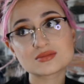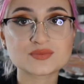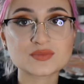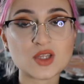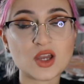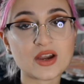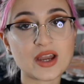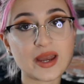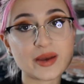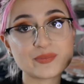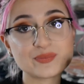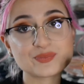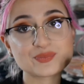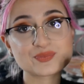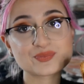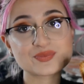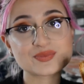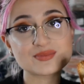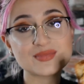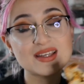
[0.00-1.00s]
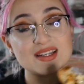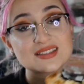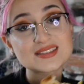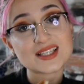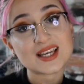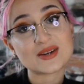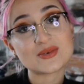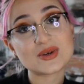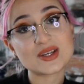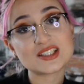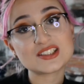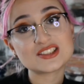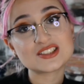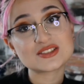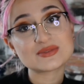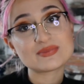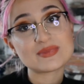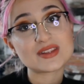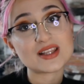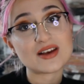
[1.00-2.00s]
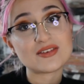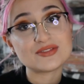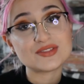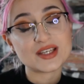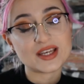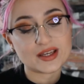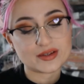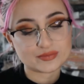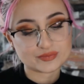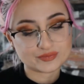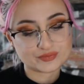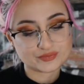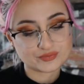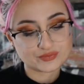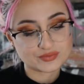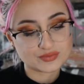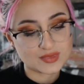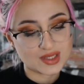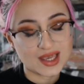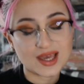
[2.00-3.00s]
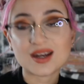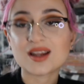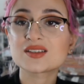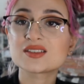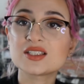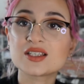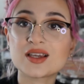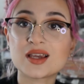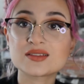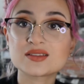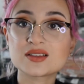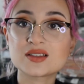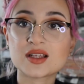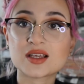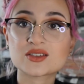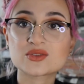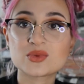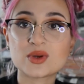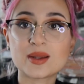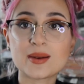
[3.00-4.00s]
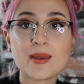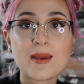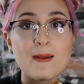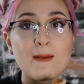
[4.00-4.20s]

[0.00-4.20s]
Okay, made a sandwich, loved it, and I'll see you guys in the next one.